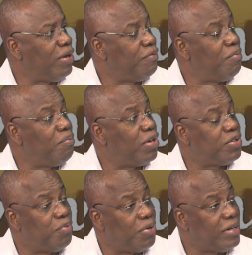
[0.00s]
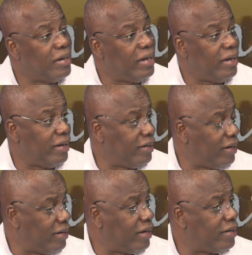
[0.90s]
even much more delay
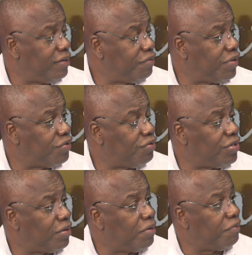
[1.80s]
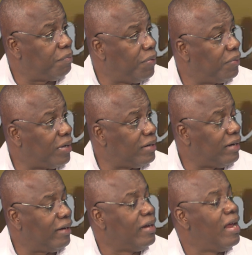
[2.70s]
in getting the registration of birth and
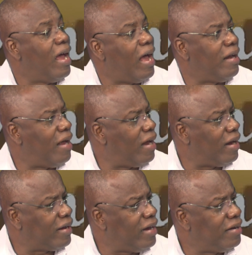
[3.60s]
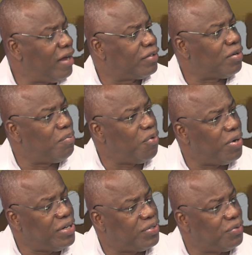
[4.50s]
death. And again, there are some
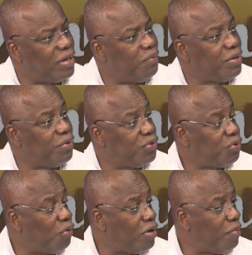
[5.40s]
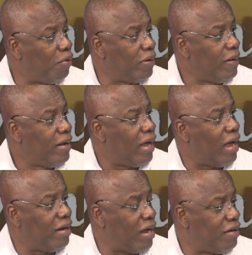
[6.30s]
more issues that we could talk about.
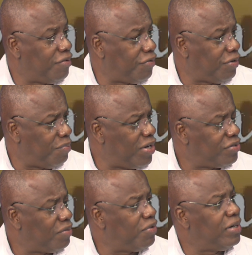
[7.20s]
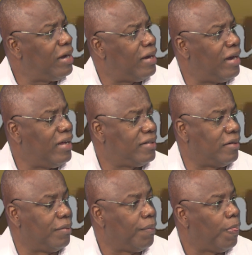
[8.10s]
And you mentioned about the land license.